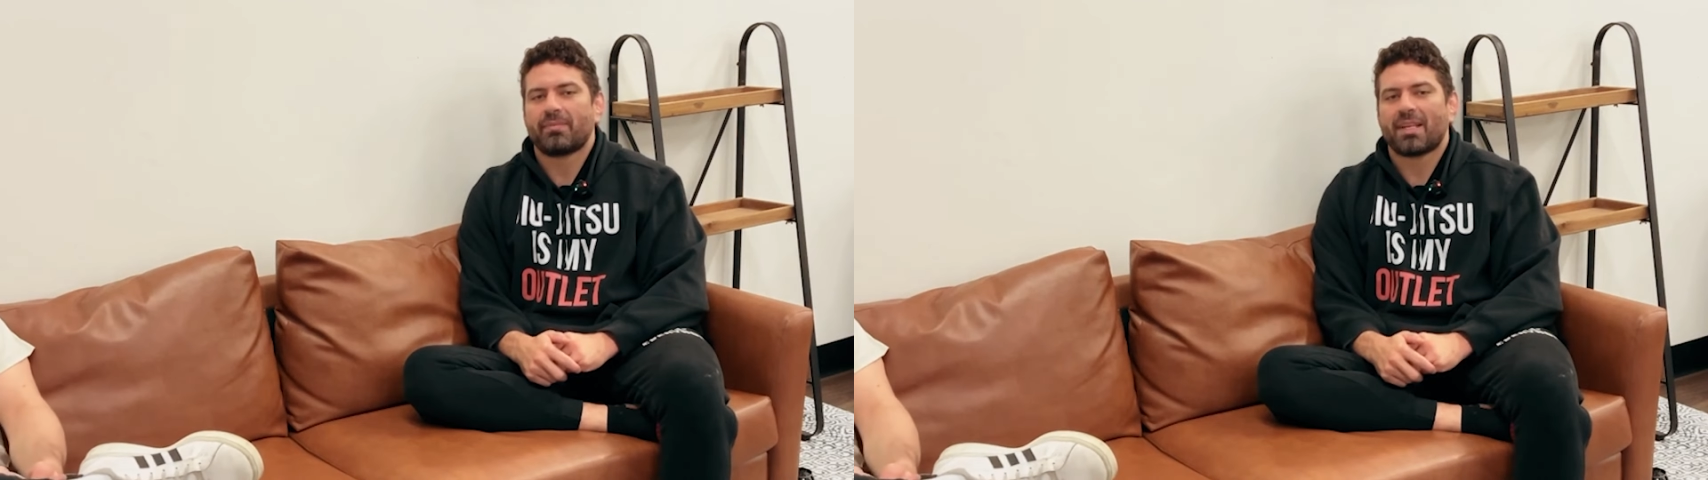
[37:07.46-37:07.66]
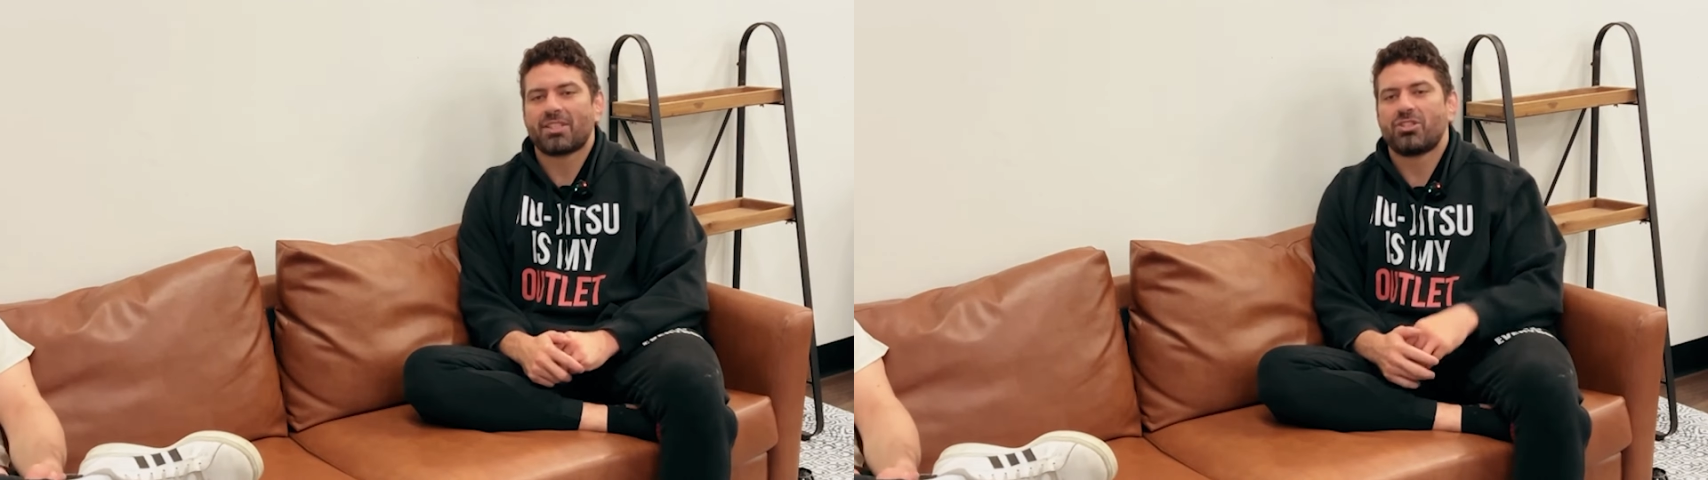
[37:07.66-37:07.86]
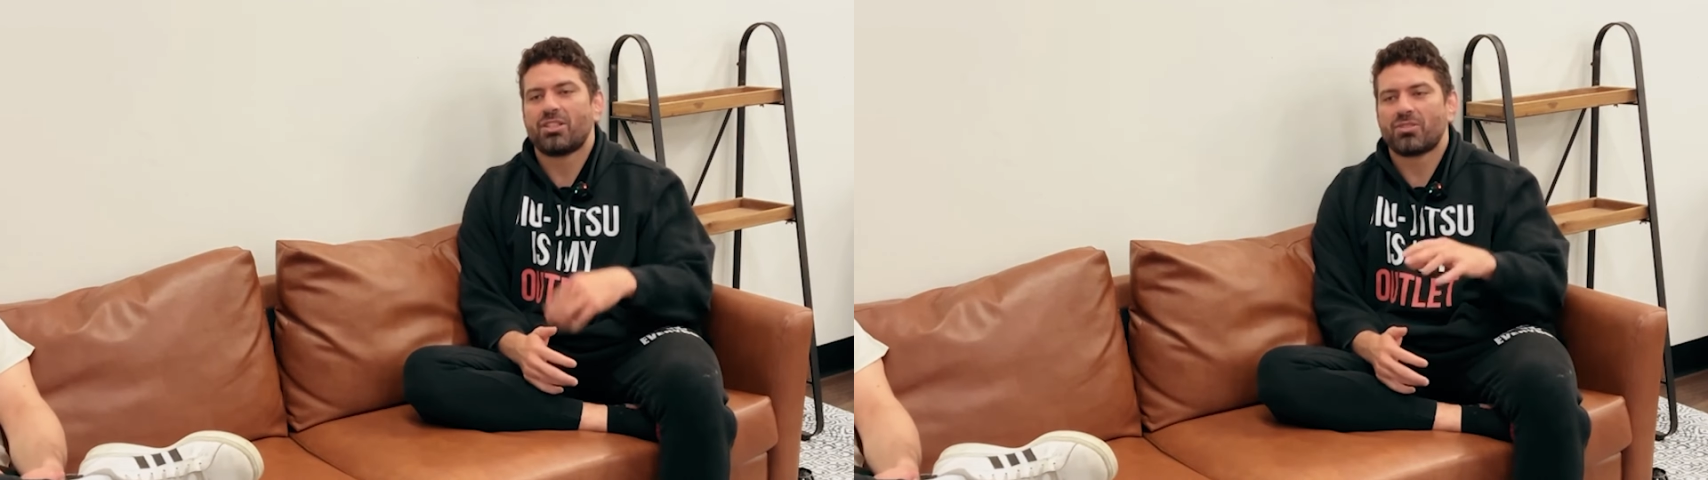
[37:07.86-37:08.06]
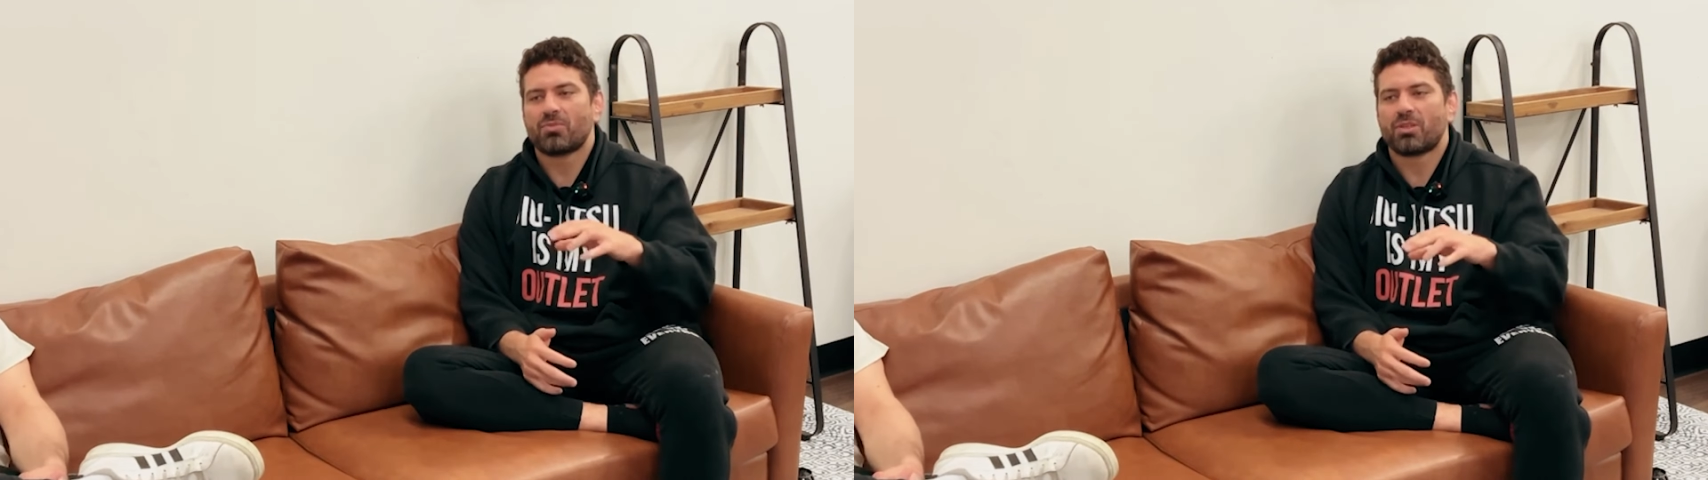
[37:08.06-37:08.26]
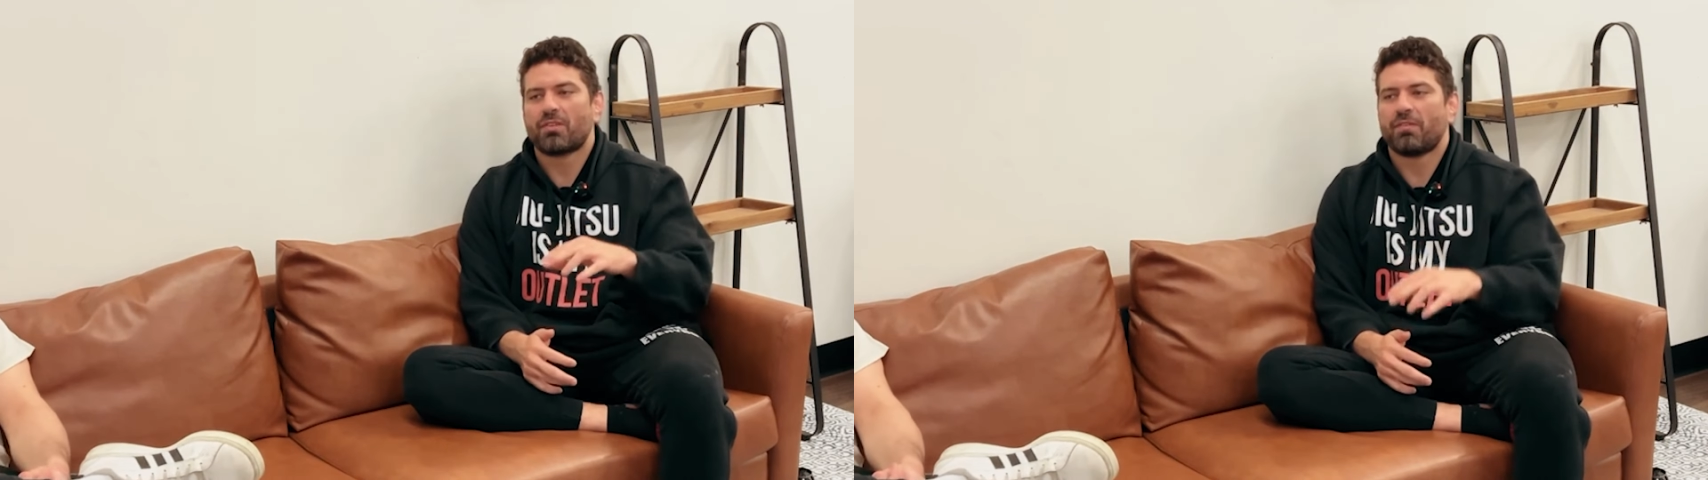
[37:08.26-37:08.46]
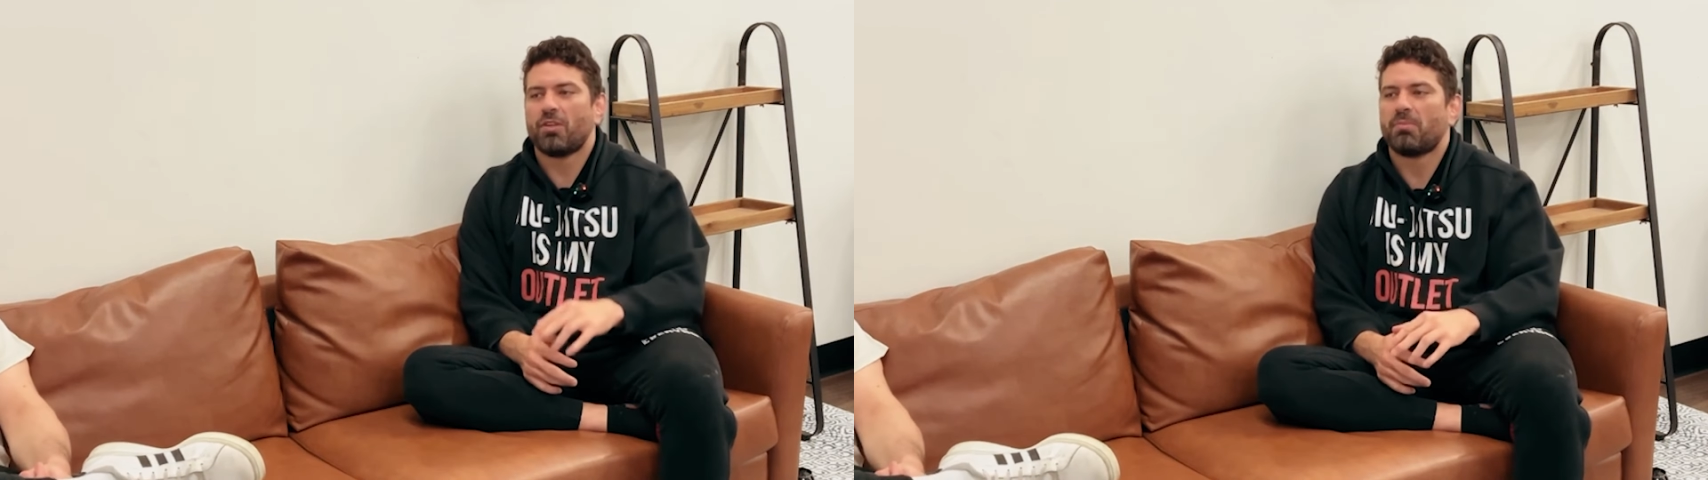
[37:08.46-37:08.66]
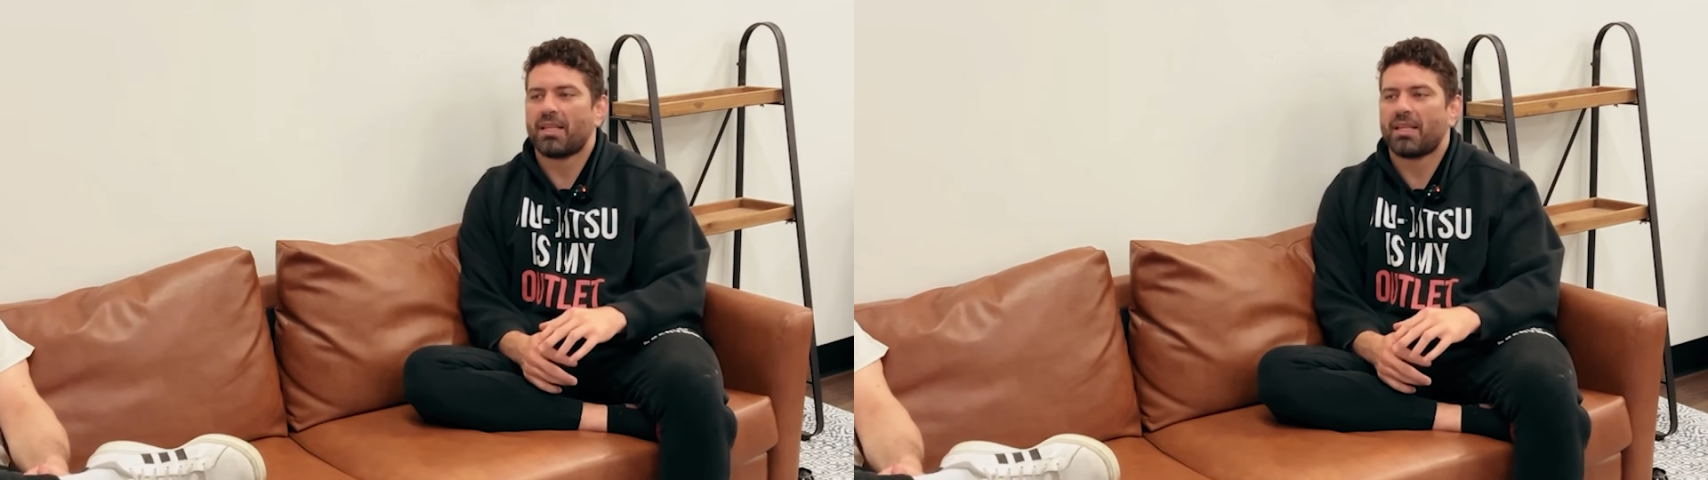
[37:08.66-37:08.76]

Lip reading: like jiu-jitsu is one of the few